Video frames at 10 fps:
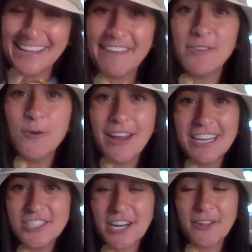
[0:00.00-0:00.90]
If you want
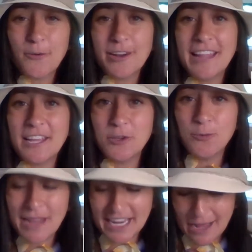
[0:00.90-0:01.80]
to share the word that you
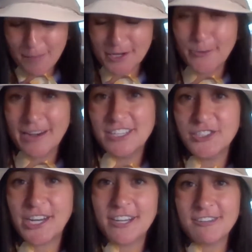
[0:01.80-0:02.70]
made up or you want to
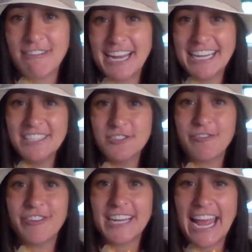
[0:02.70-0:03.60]
share your writing, don't
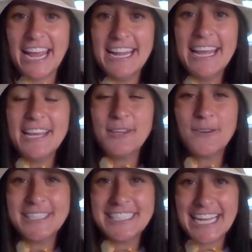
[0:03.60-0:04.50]
forget, you
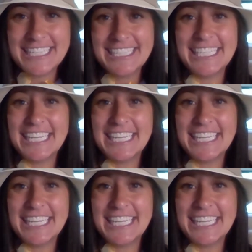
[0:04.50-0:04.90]
can send it to